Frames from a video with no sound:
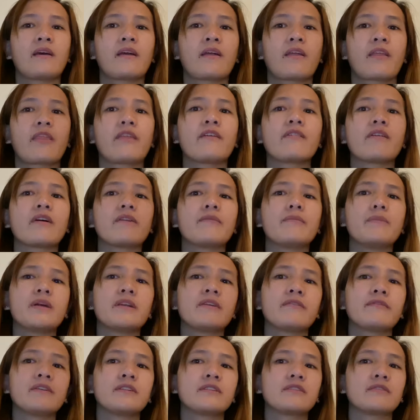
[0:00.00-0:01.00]
There are
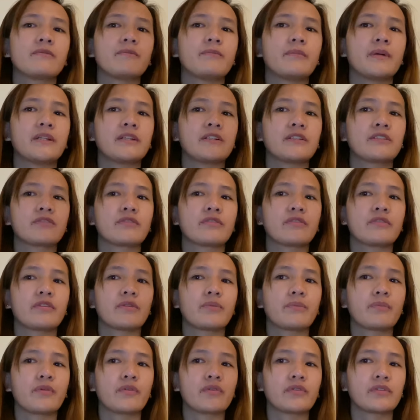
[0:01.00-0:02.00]
benefits of mandatory
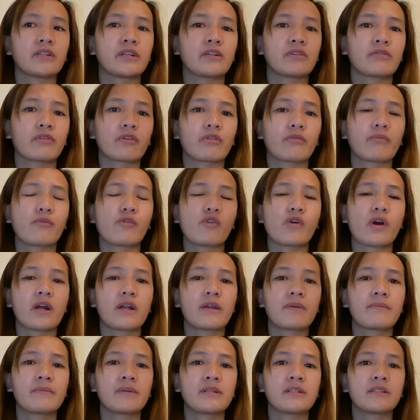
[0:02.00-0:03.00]
reporting
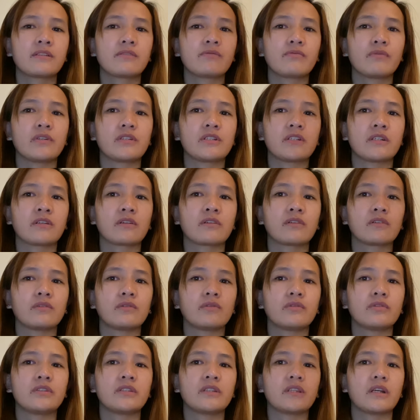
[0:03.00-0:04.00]
requirements, which
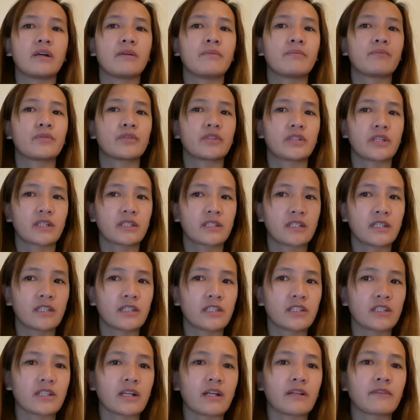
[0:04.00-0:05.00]
includes protecting
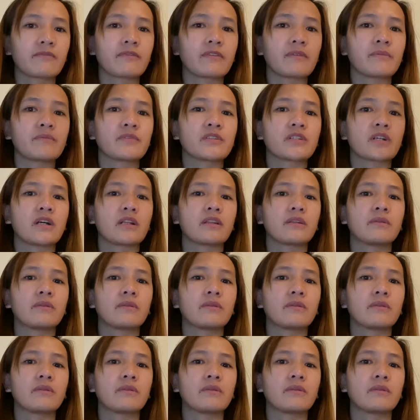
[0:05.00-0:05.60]
the child from child